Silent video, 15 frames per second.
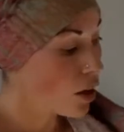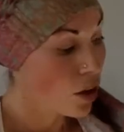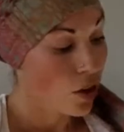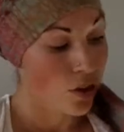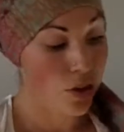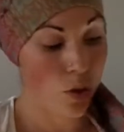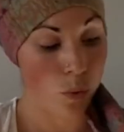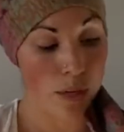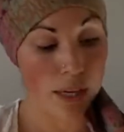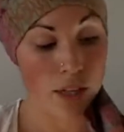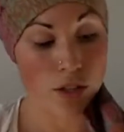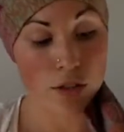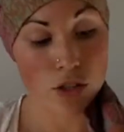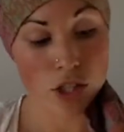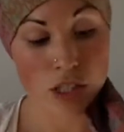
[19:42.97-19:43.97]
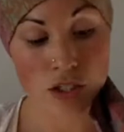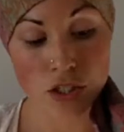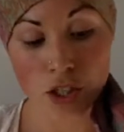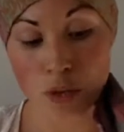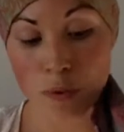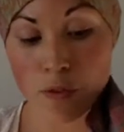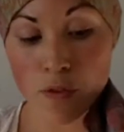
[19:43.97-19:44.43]
So what I usually
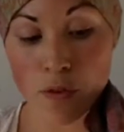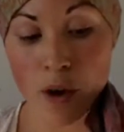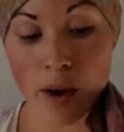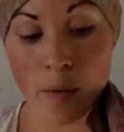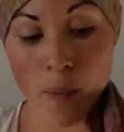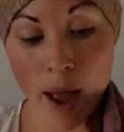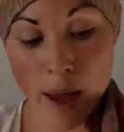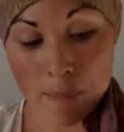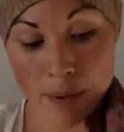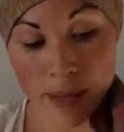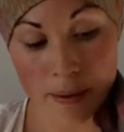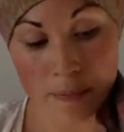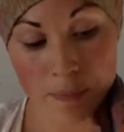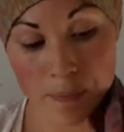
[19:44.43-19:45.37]
do before I wrap it